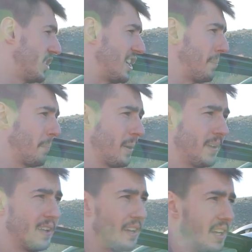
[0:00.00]
Jeep.
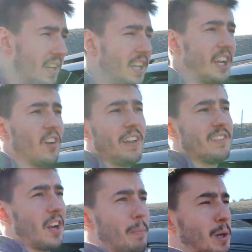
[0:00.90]
Here
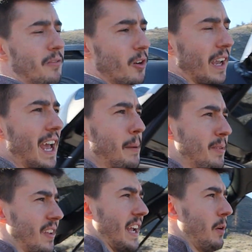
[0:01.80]
is our beautiful
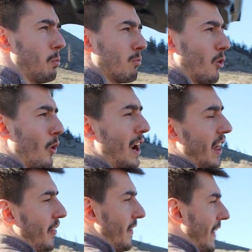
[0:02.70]
campsite. We're right on the